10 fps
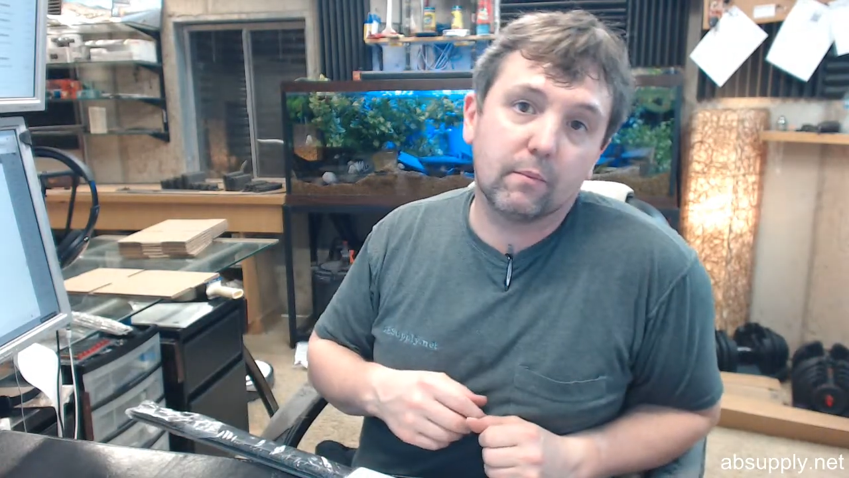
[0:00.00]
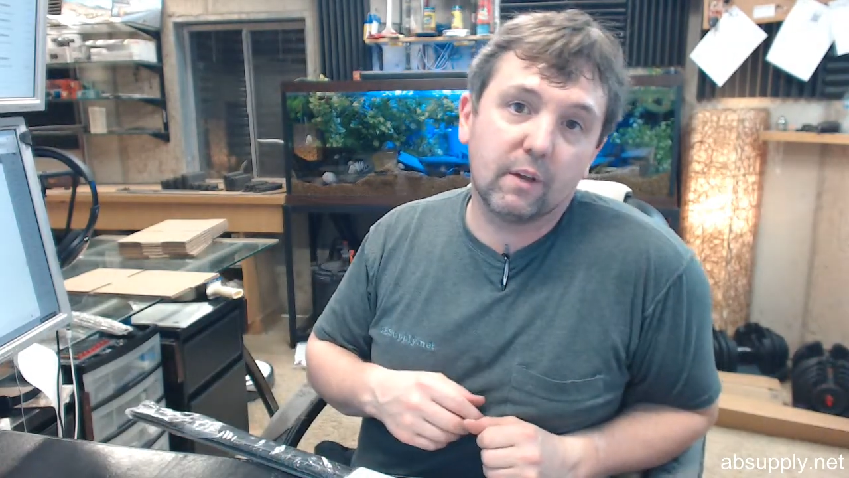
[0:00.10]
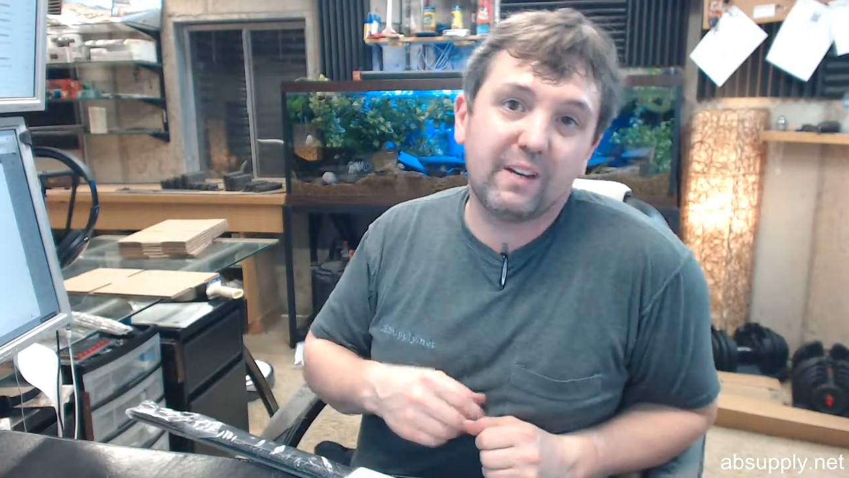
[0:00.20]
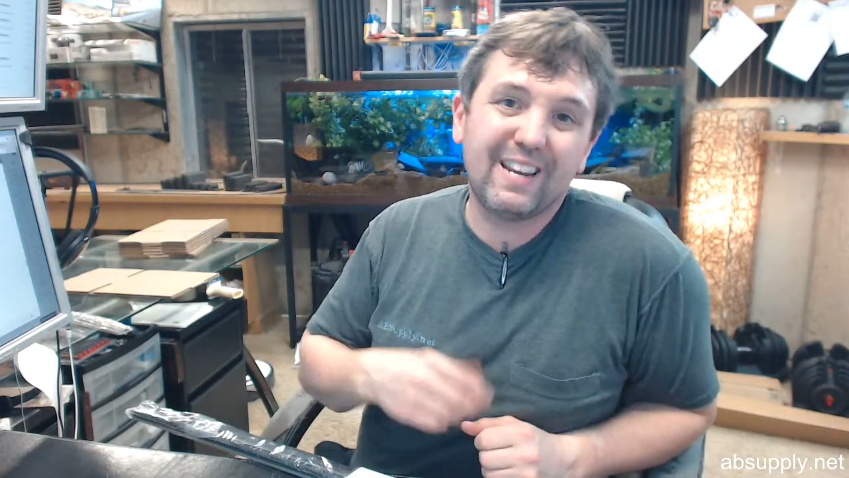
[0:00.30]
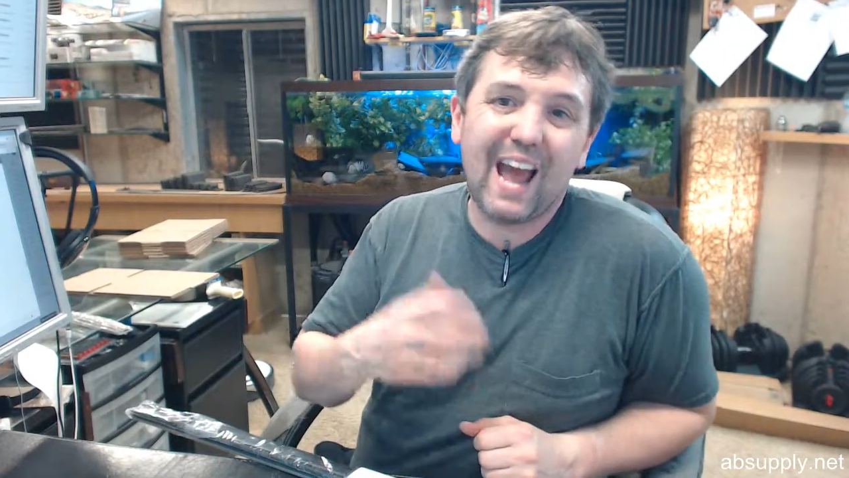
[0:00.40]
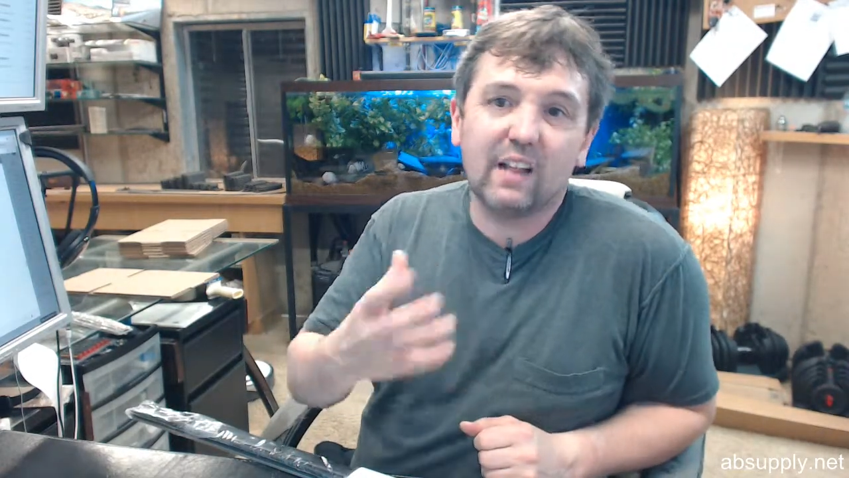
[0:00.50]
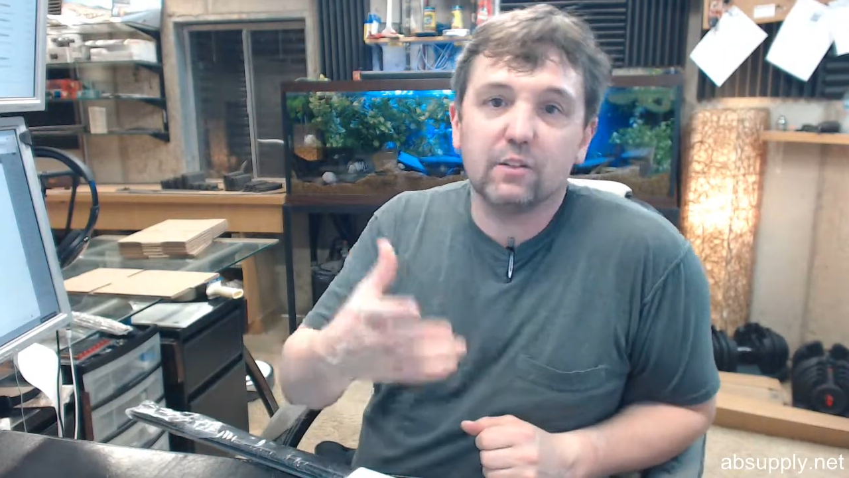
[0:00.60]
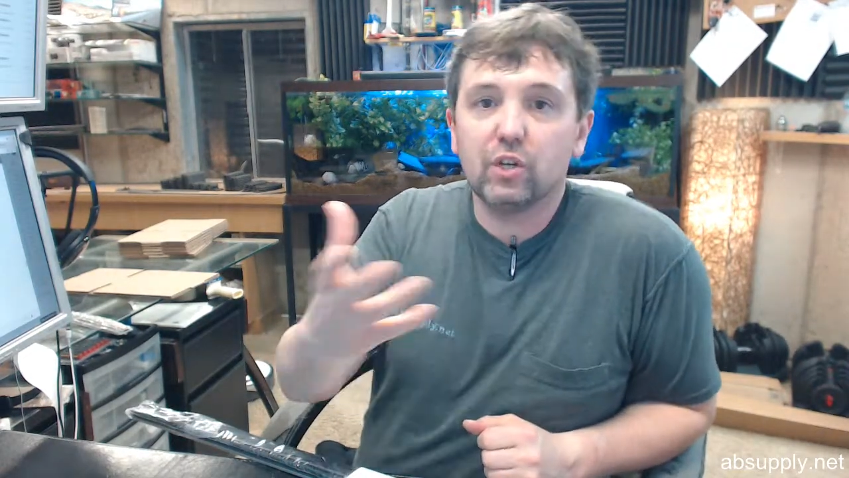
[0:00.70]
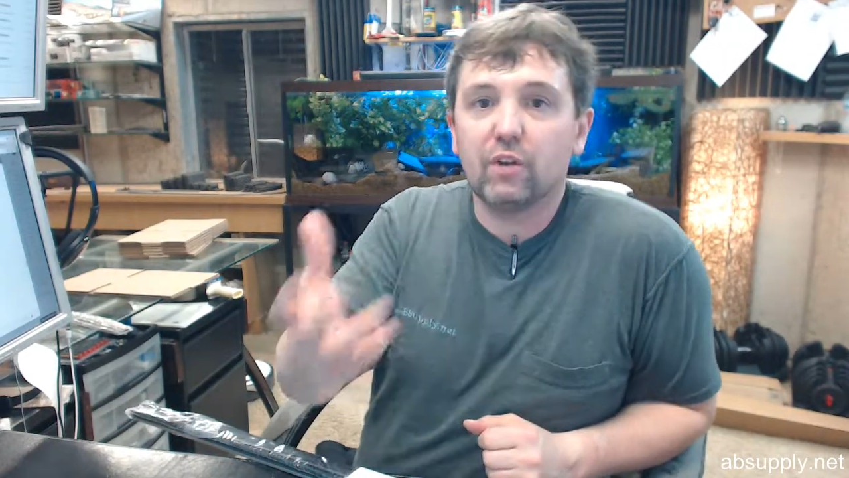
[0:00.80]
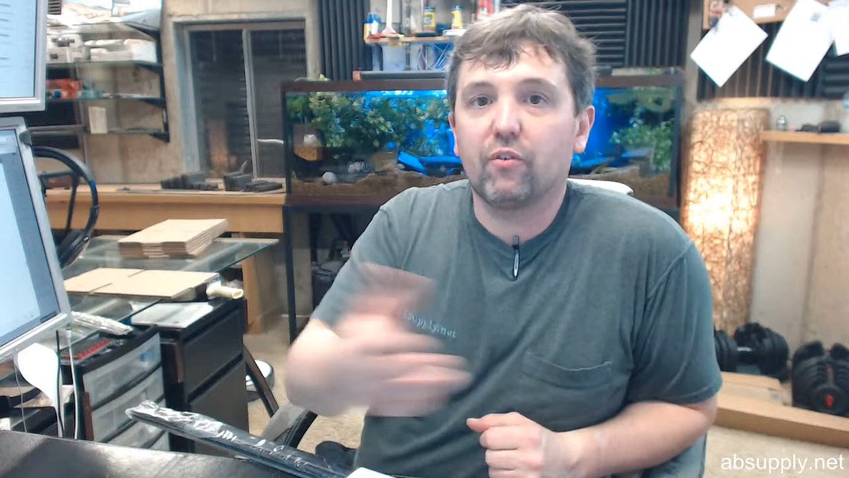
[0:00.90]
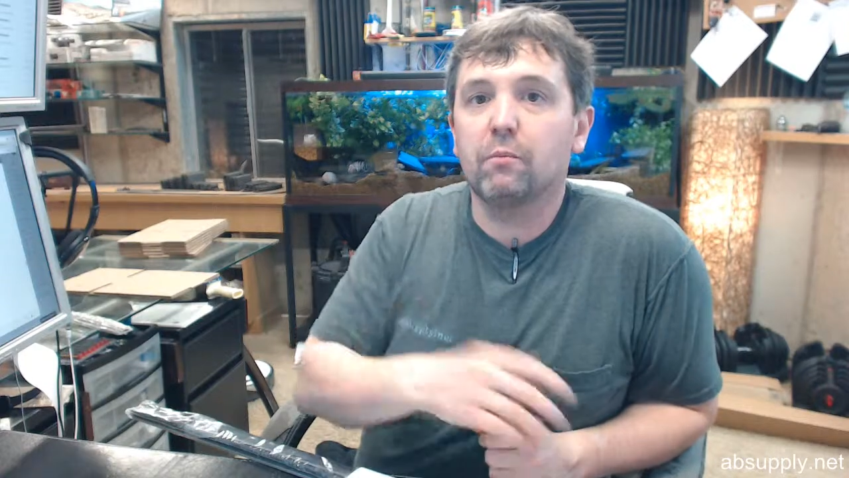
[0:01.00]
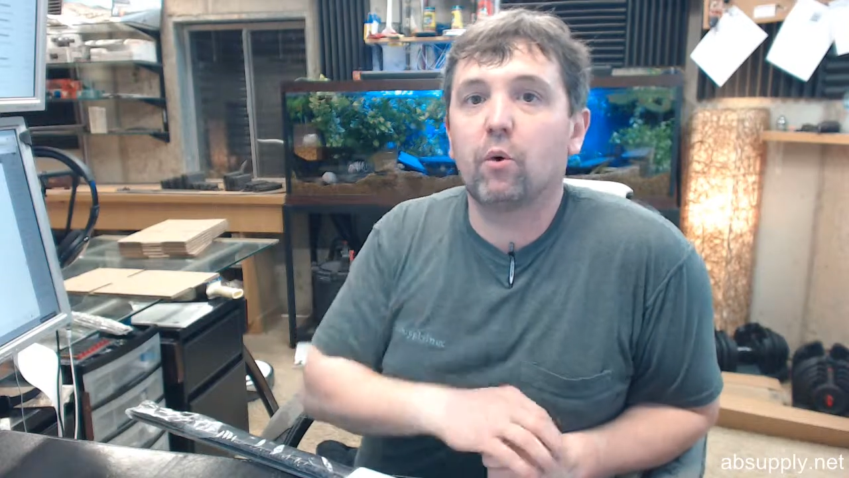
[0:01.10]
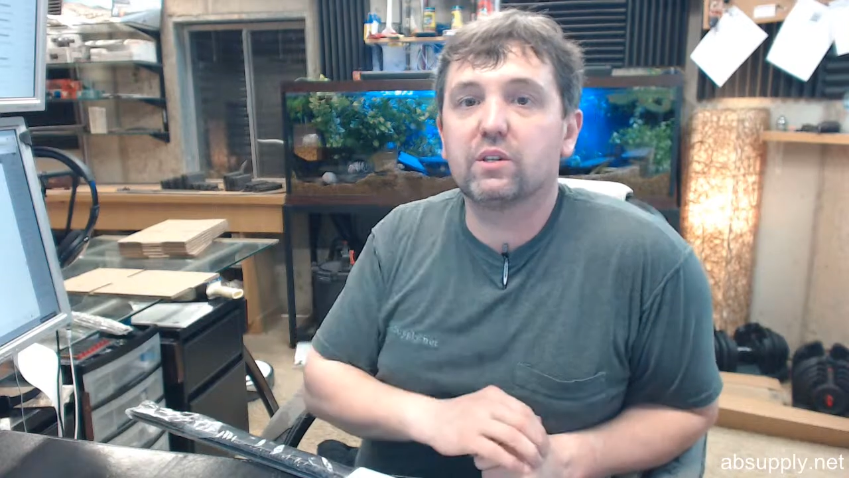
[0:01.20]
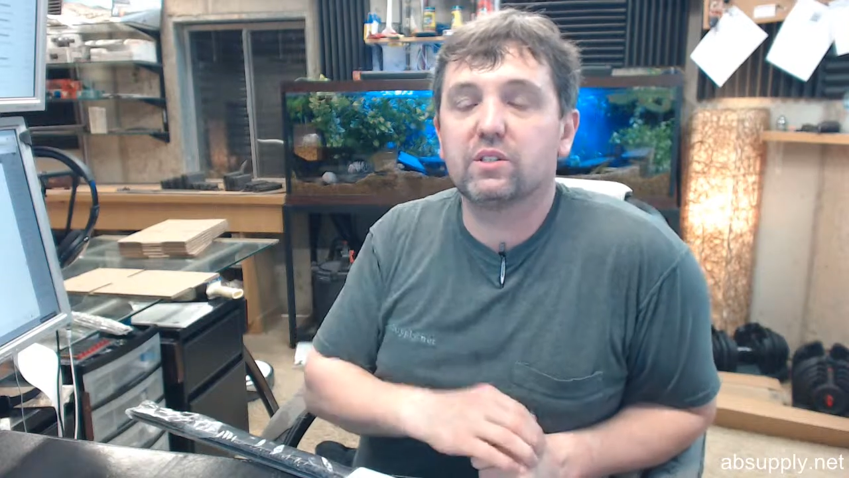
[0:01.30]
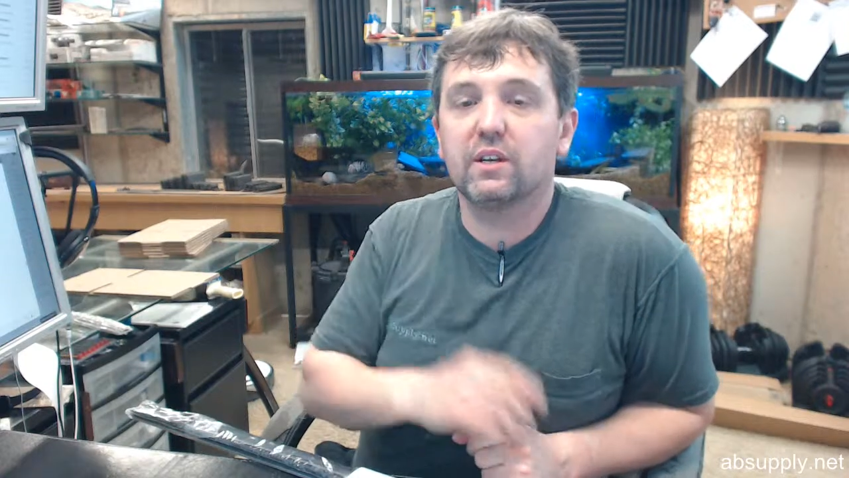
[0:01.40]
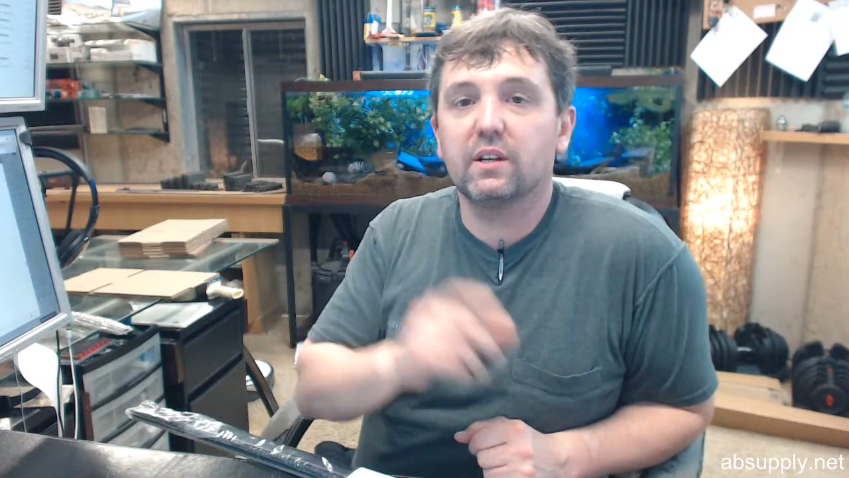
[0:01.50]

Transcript: analogy for mortising